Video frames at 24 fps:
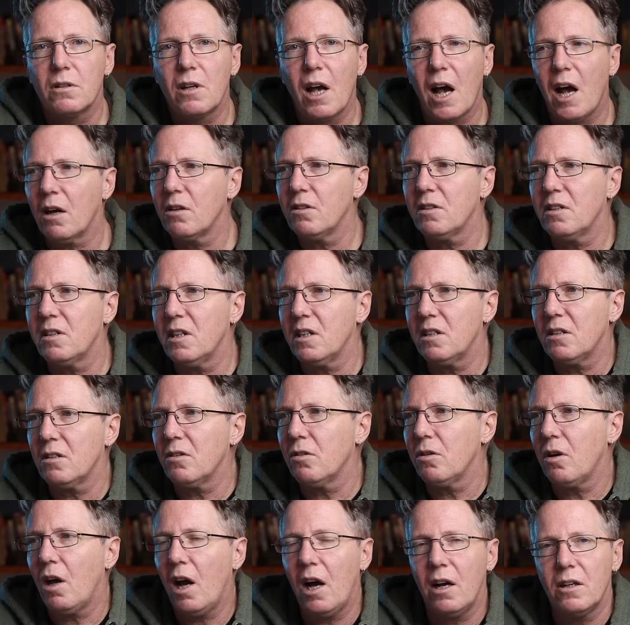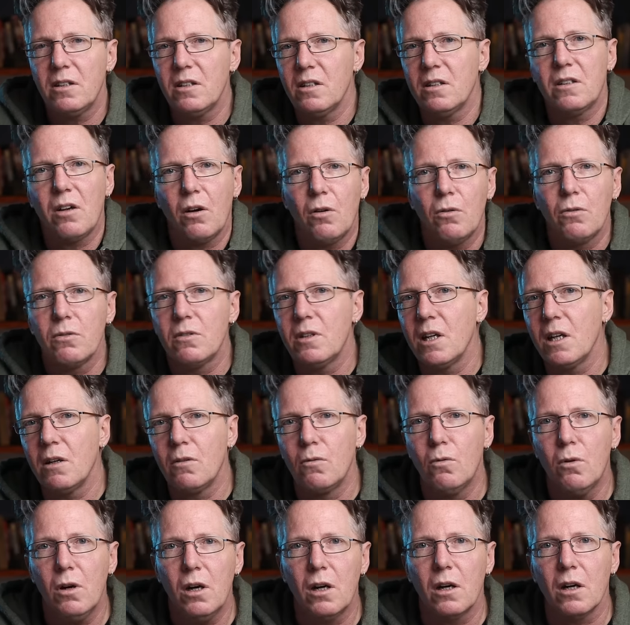How does this? How does this whole thing
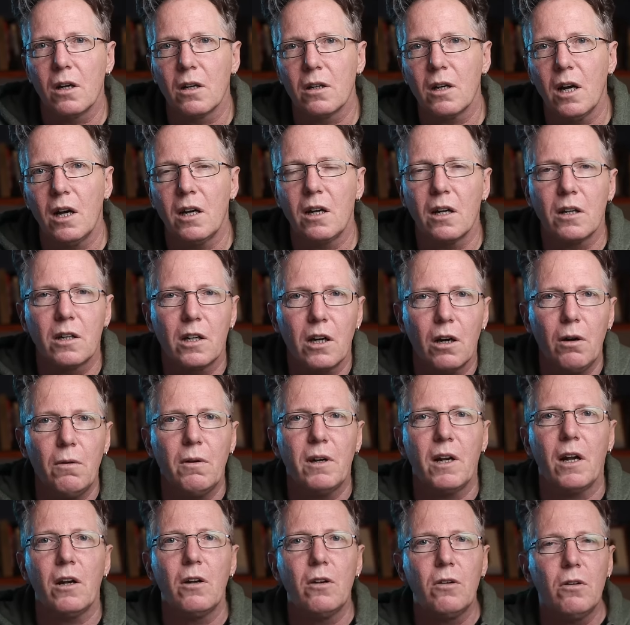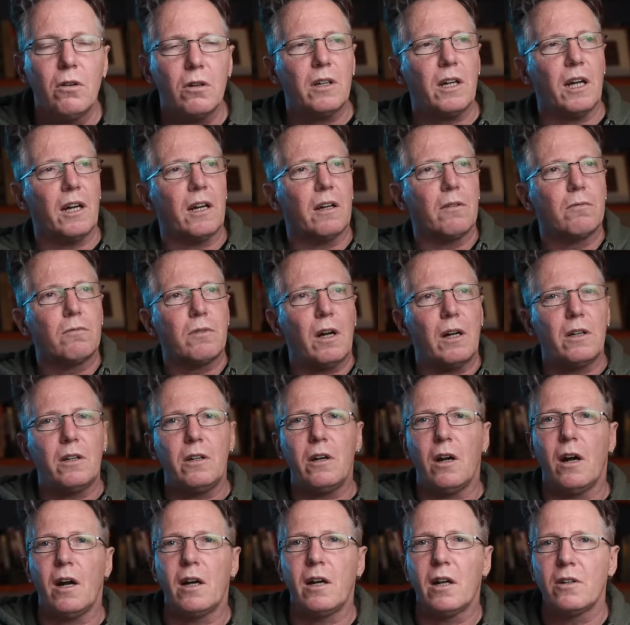work? And I go and I look and I, you
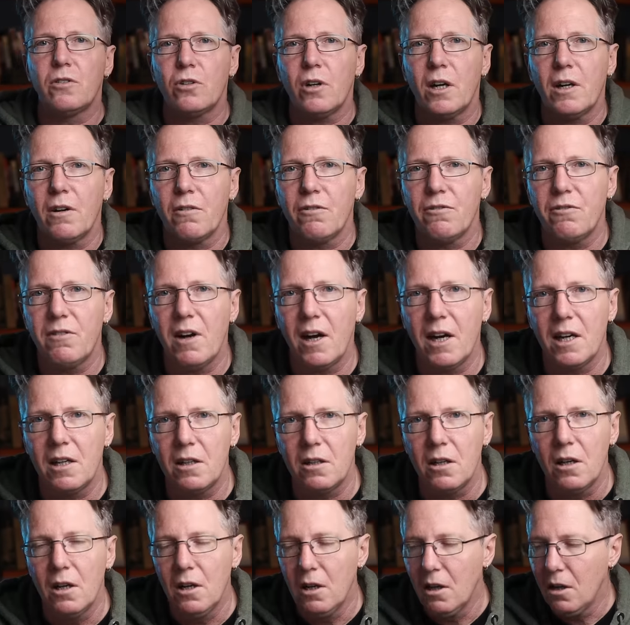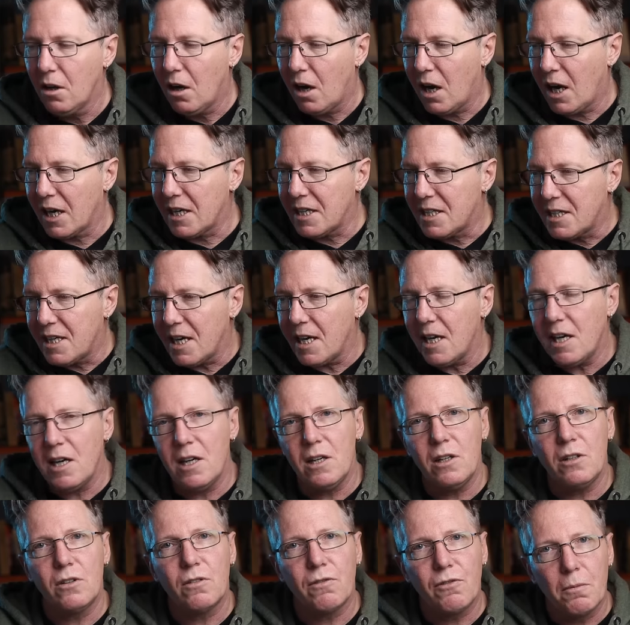know, and I try to find
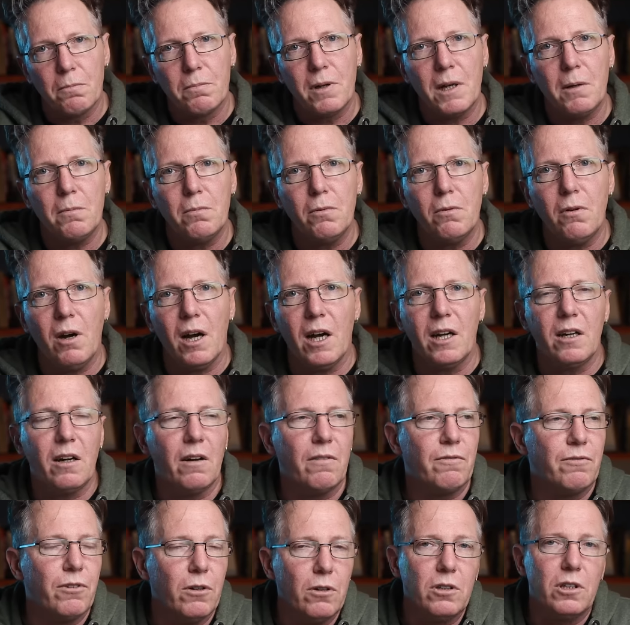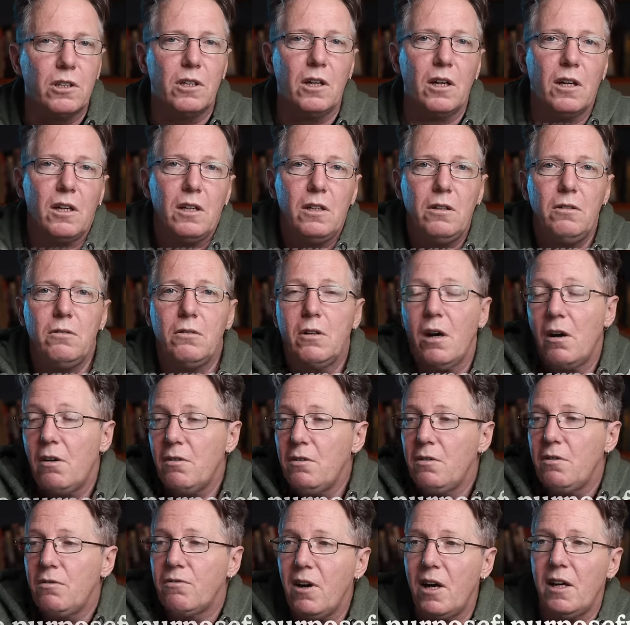ideas from people. And unfortunately, you go
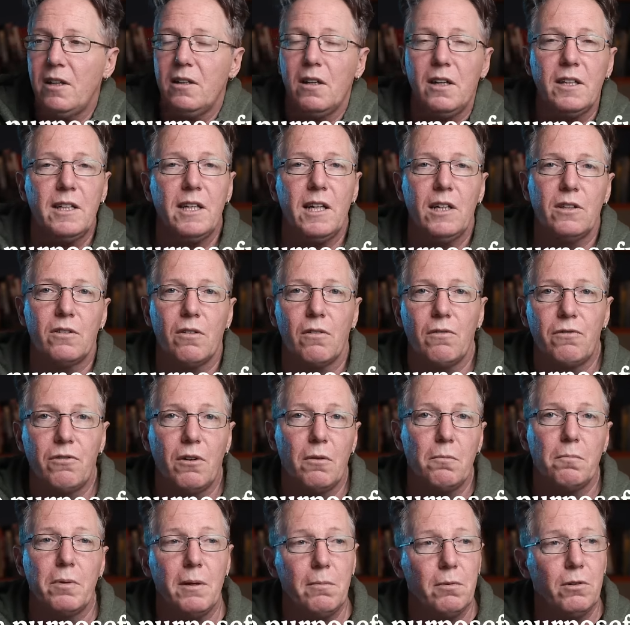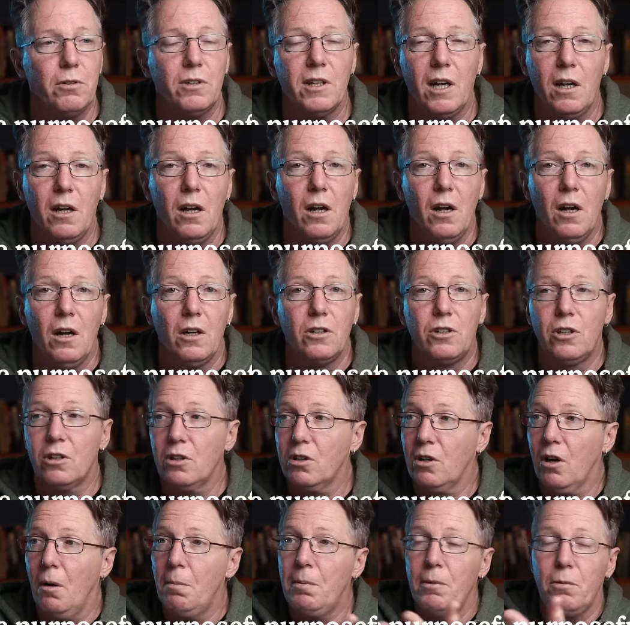and you find ideas from people who say,
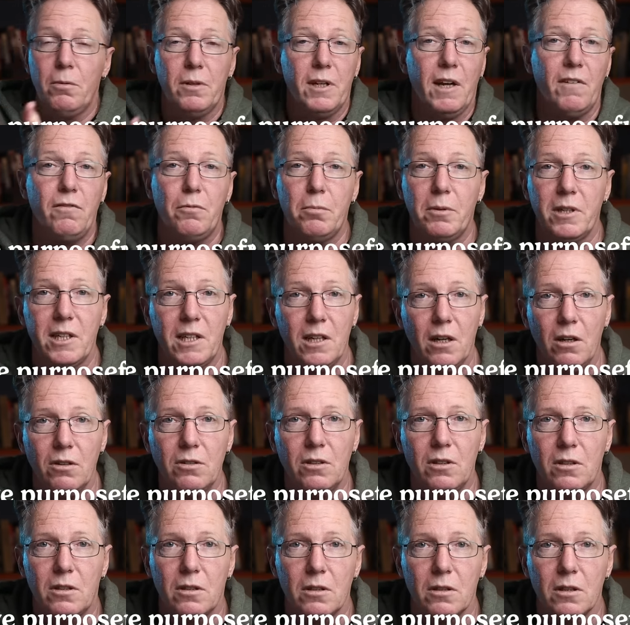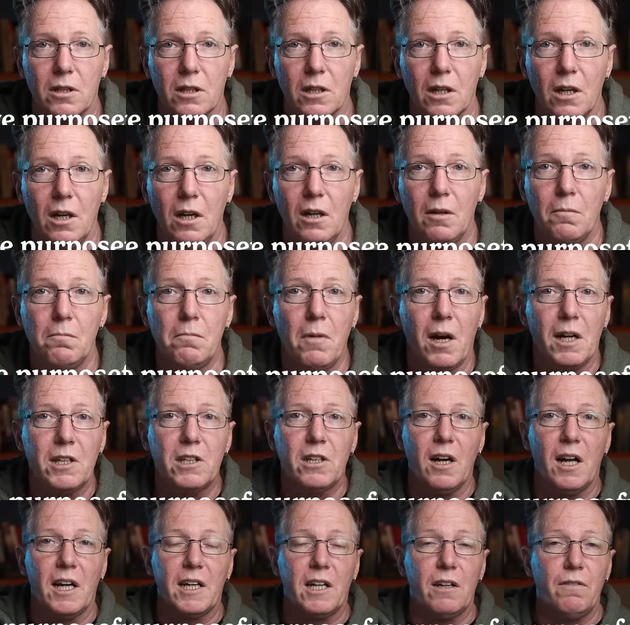just copy what everybody else is doing.
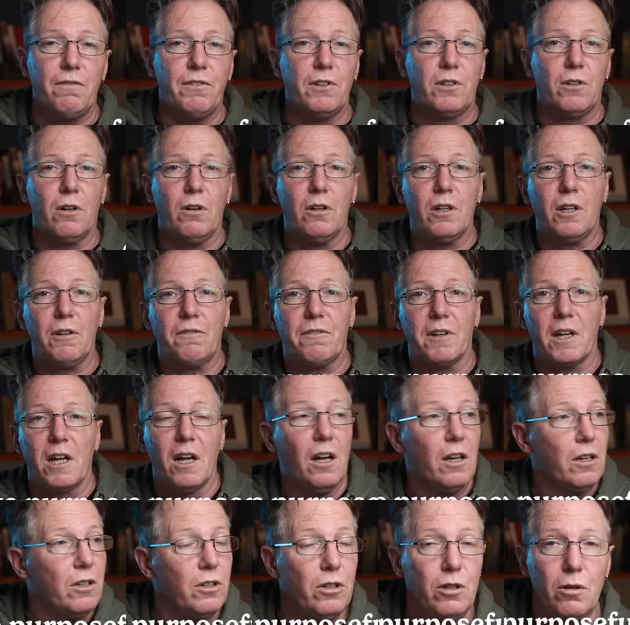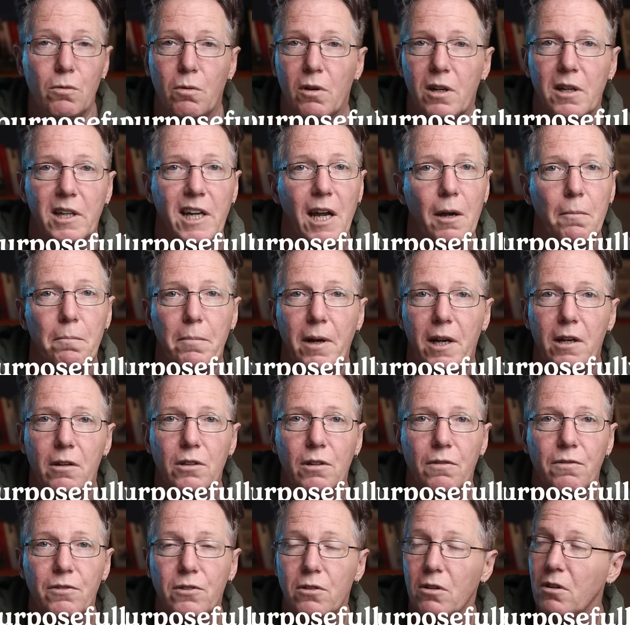Much like in photography, you want to get better
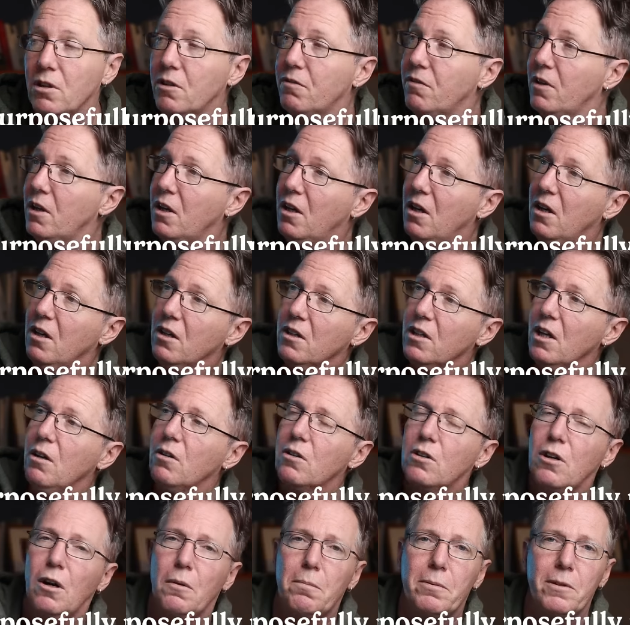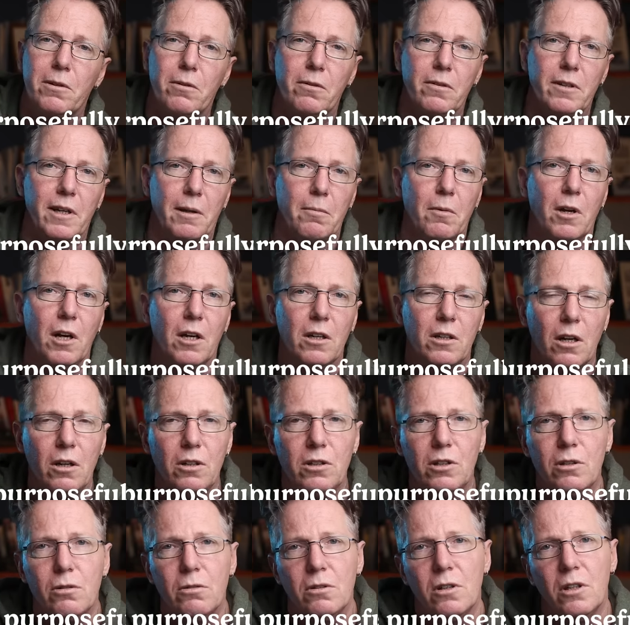as a photographer? Go and copy all of them. Go
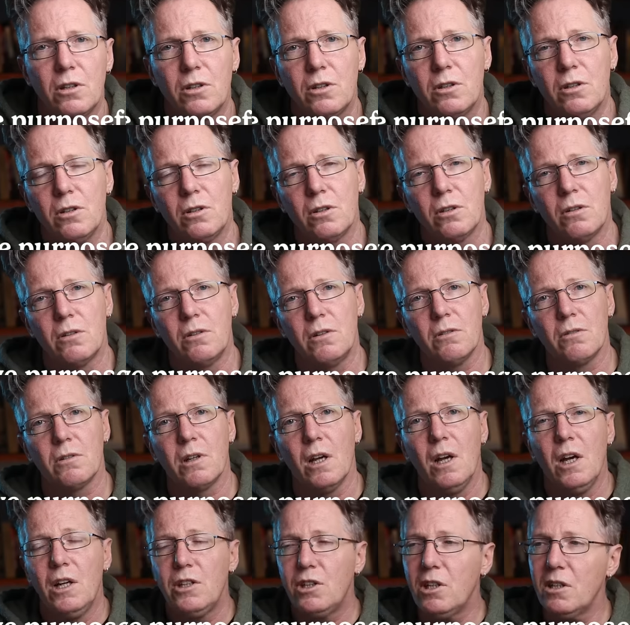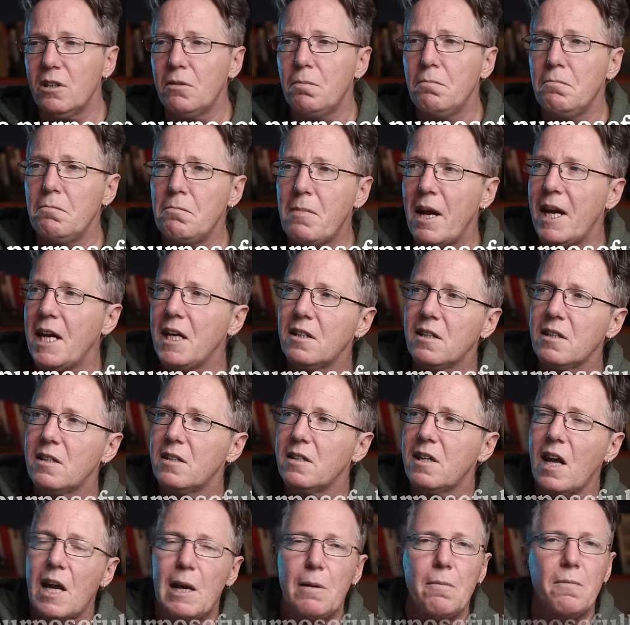and do all those tutorials. Just make the
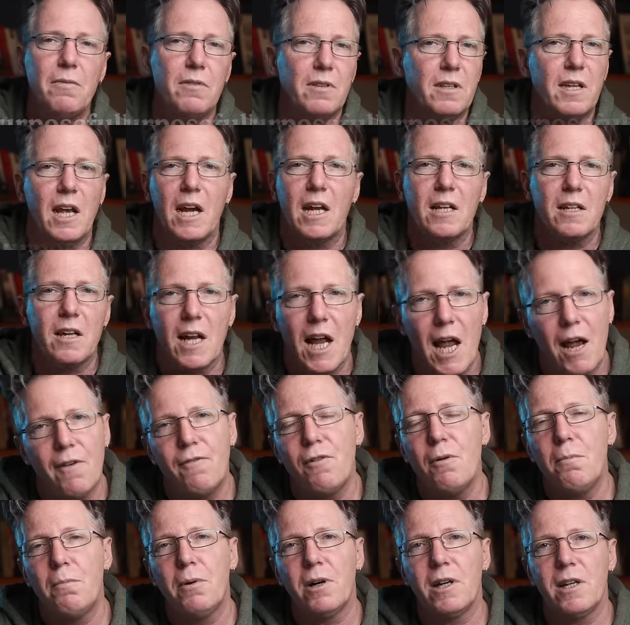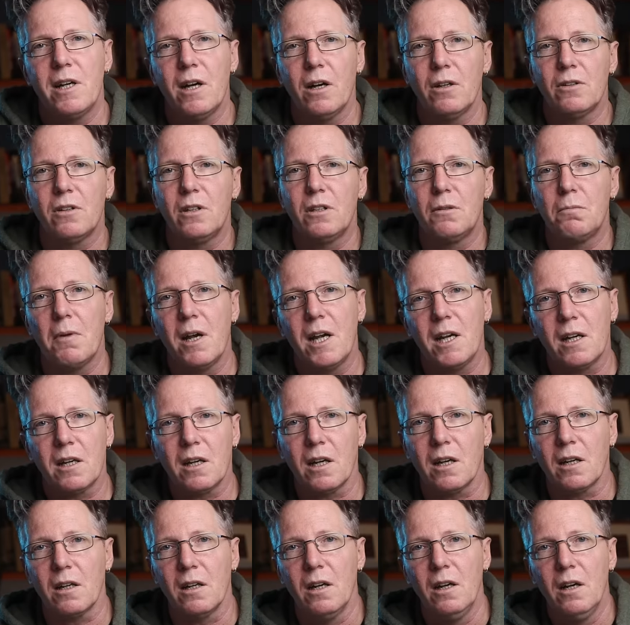same thing that everybody else is
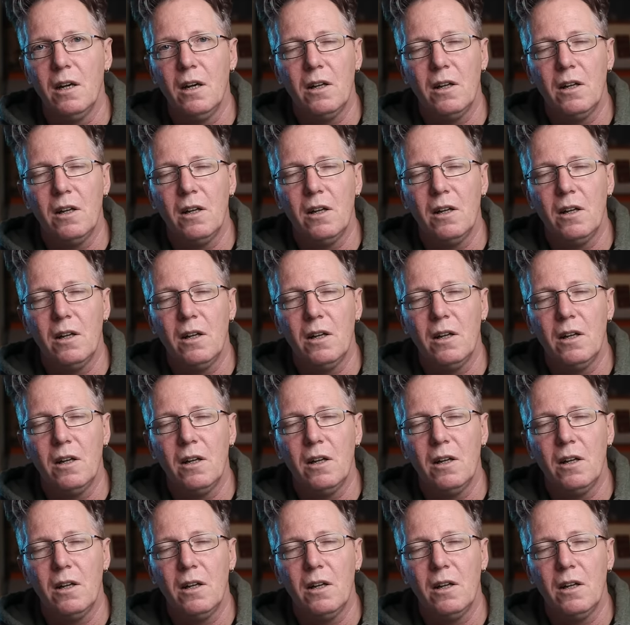making.